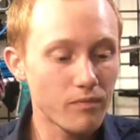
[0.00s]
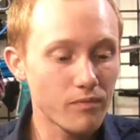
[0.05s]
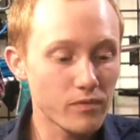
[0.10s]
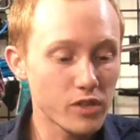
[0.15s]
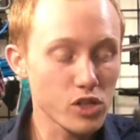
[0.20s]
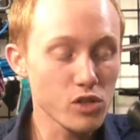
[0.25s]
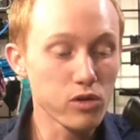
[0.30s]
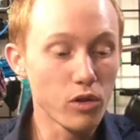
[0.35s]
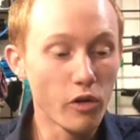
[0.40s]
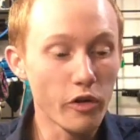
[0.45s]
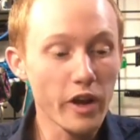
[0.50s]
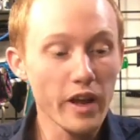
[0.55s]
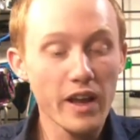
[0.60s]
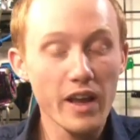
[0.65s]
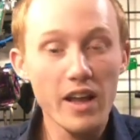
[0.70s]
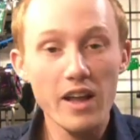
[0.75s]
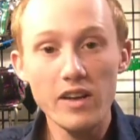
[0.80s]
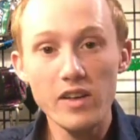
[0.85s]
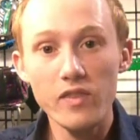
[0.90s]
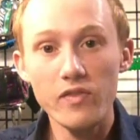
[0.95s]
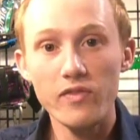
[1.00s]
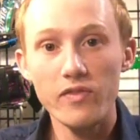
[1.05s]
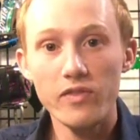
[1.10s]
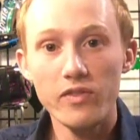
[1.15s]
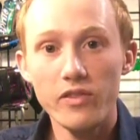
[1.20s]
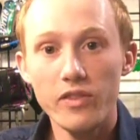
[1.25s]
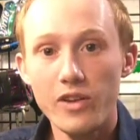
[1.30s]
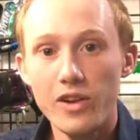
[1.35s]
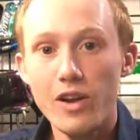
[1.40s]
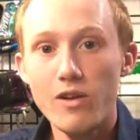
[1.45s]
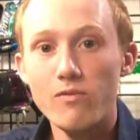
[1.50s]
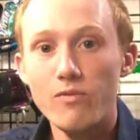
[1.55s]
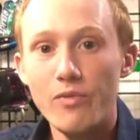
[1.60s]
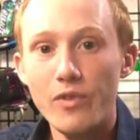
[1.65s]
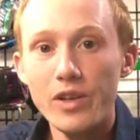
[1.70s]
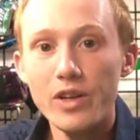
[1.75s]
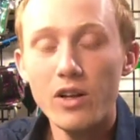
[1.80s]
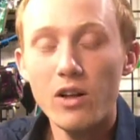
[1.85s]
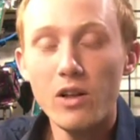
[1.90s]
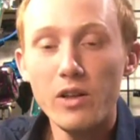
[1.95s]
Just looking at it, look how
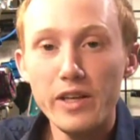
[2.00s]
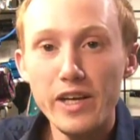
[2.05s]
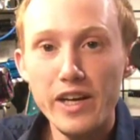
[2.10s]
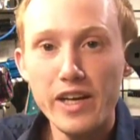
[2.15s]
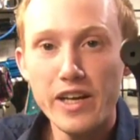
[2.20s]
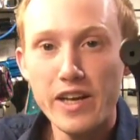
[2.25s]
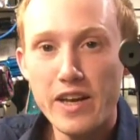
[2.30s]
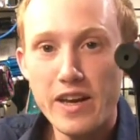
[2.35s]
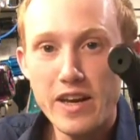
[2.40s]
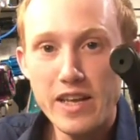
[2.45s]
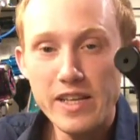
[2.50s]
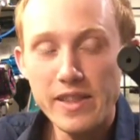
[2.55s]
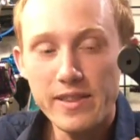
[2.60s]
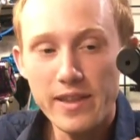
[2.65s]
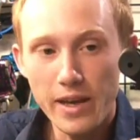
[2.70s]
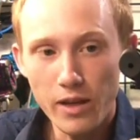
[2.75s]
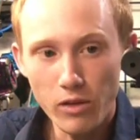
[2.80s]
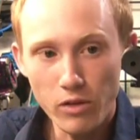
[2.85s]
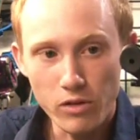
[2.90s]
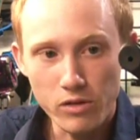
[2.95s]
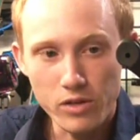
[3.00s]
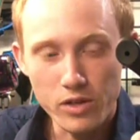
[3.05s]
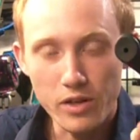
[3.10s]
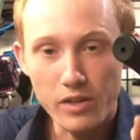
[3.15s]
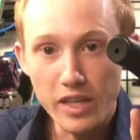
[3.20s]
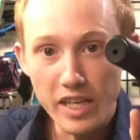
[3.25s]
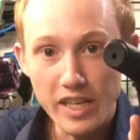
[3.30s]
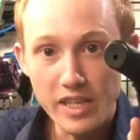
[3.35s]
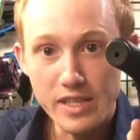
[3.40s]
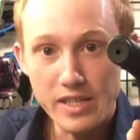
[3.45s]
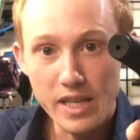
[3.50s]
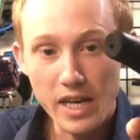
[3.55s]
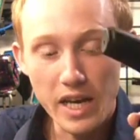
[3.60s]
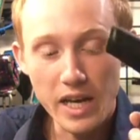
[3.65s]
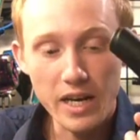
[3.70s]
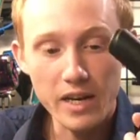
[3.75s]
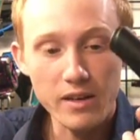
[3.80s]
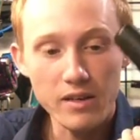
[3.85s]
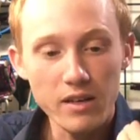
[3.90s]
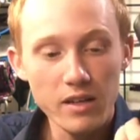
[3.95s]
clean and neat that looks on the
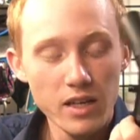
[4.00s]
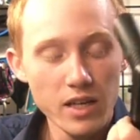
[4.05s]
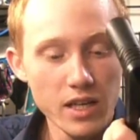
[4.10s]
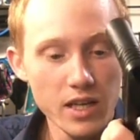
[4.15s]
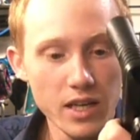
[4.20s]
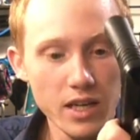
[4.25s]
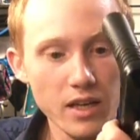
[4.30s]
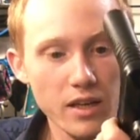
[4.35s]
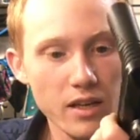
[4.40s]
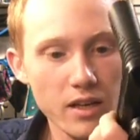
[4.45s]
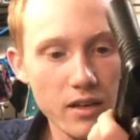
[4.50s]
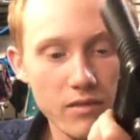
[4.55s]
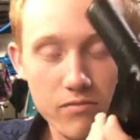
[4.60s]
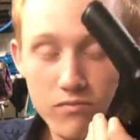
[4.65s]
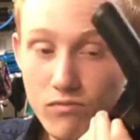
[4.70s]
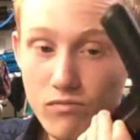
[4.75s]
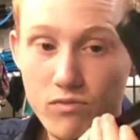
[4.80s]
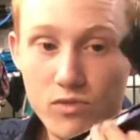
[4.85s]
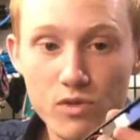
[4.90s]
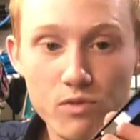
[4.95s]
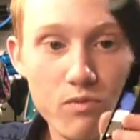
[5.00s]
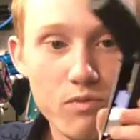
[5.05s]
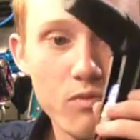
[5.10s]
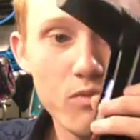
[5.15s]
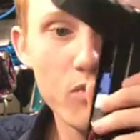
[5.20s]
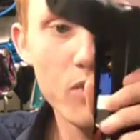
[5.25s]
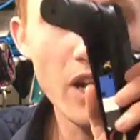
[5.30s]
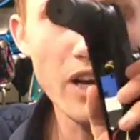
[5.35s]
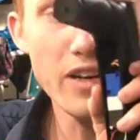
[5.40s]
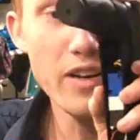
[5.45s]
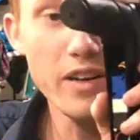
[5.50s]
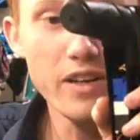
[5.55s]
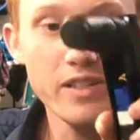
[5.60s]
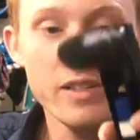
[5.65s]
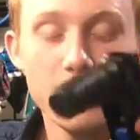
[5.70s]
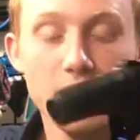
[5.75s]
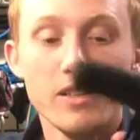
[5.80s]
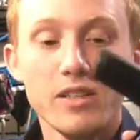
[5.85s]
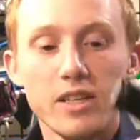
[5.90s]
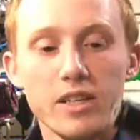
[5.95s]
inside. Kind of
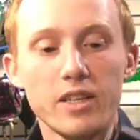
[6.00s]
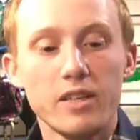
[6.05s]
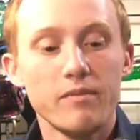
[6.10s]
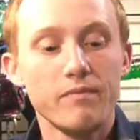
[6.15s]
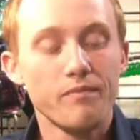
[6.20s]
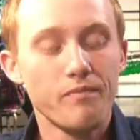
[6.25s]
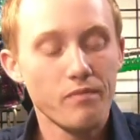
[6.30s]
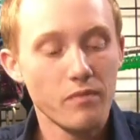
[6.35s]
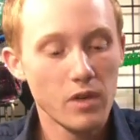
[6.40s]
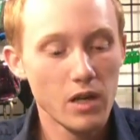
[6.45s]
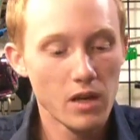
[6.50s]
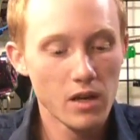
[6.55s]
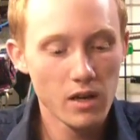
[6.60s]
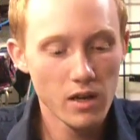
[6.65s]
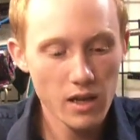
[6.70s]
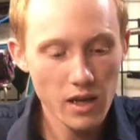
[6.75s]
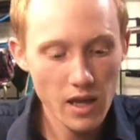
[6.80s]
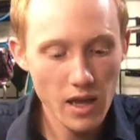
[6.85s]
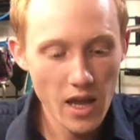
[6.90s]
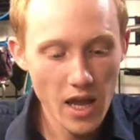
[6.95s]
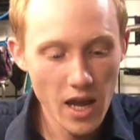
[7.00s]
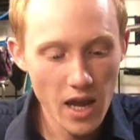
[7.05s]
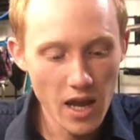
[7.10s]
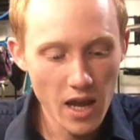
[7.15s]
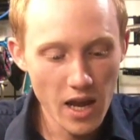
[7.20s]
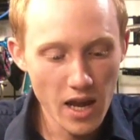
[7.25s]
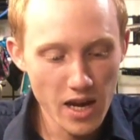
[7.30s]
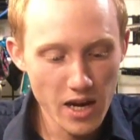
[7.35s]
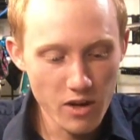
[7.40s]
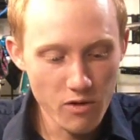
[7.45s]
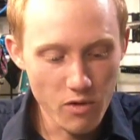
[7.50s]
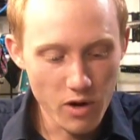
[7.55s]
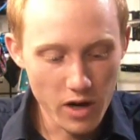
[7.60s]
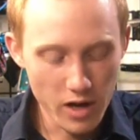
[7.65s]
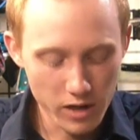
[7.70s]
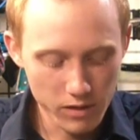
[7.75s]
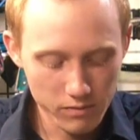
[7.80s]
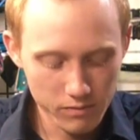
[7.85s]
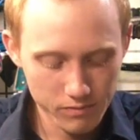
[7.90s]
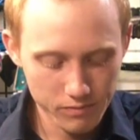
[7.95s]
nice. I like it.
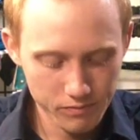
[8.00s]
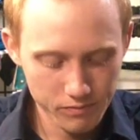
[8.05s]
Anyway,